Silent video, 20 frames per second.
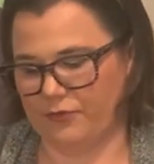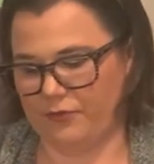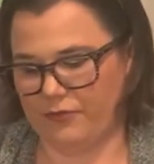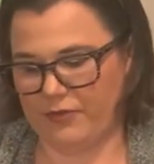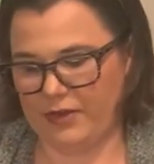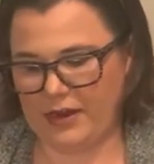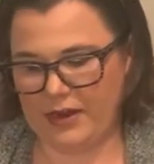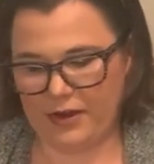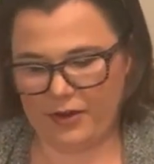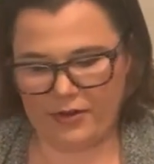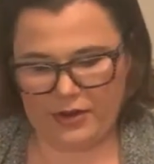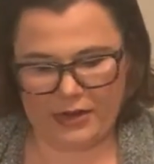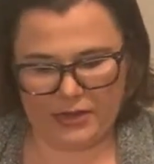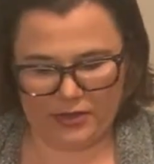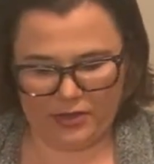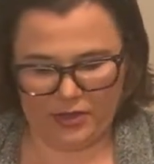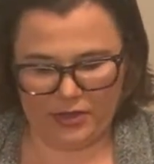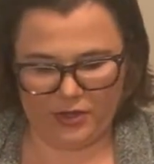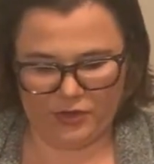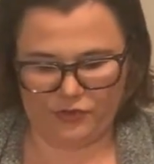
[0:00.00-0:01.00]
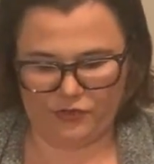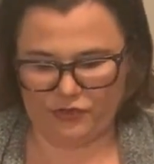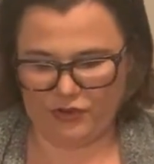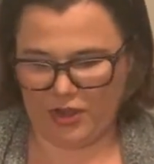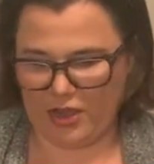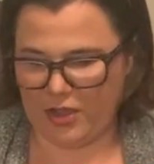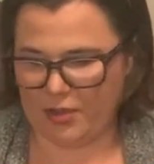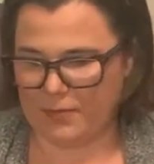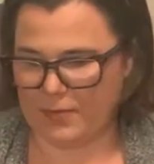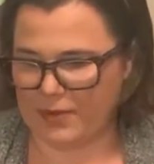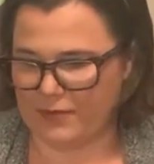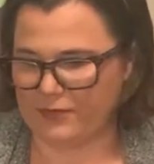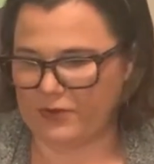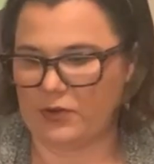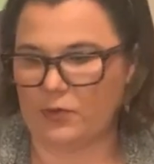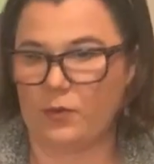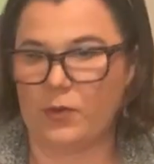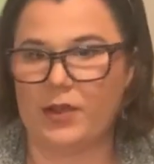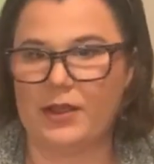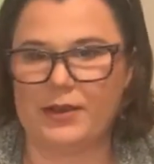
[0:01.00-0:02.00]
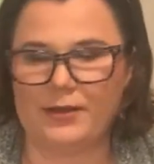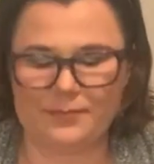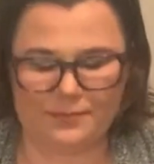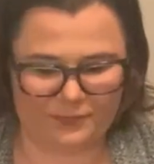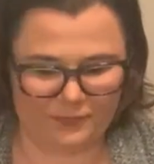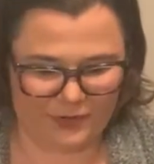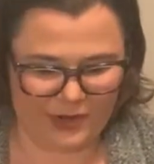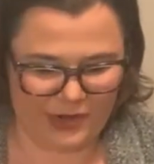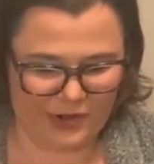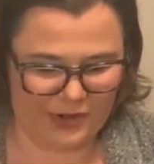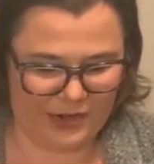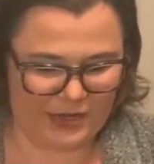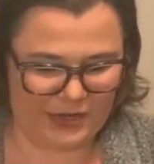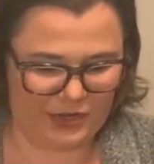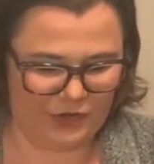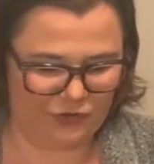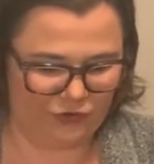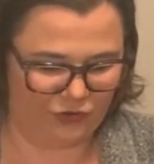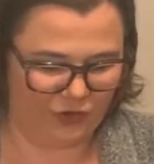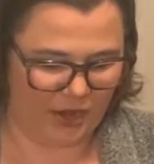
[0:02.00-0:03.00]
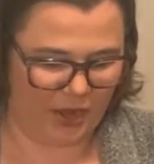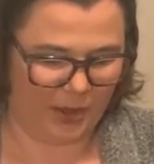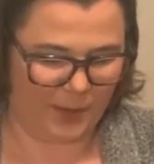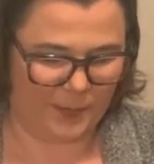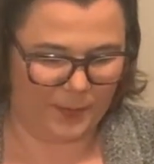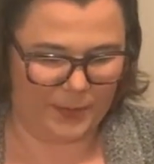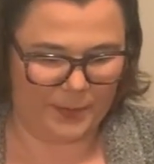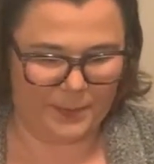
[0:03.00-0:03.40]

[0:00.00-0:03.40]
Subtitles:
Very good job, everyone. Very good job.